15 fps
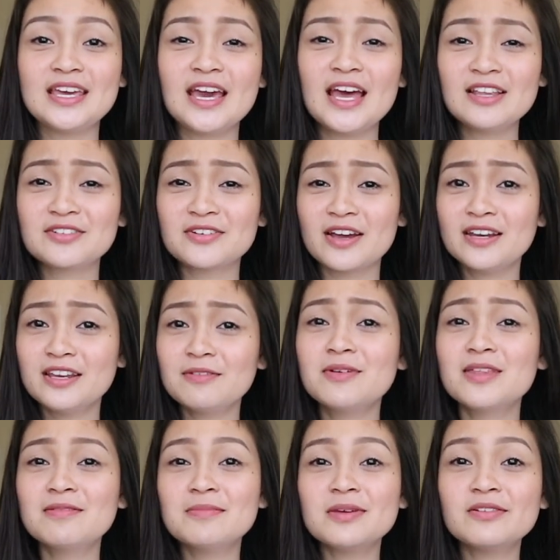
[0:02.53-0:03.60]
get ready
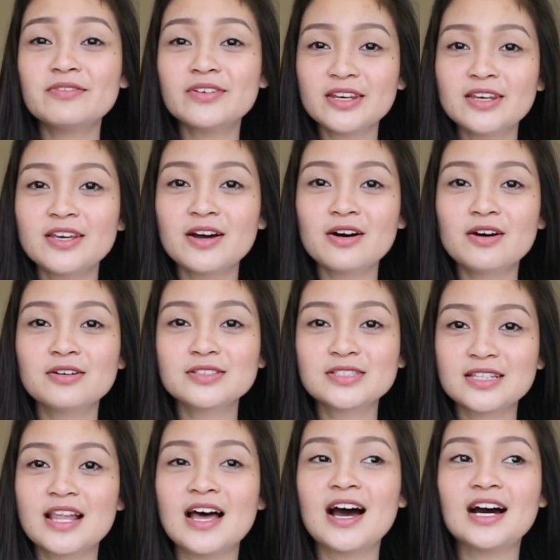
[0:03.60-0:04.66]
with me video
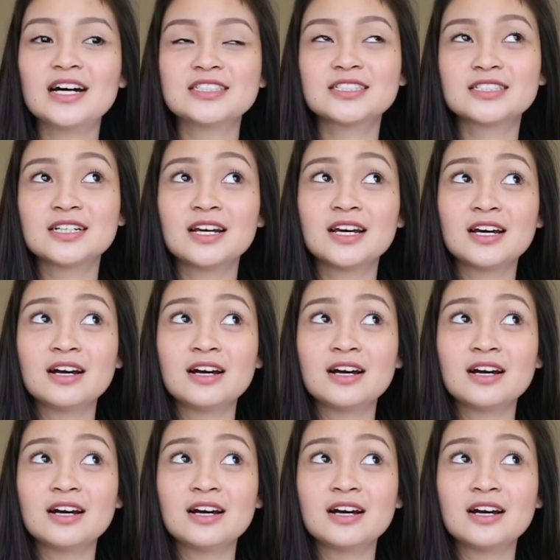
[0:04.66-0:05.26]
slash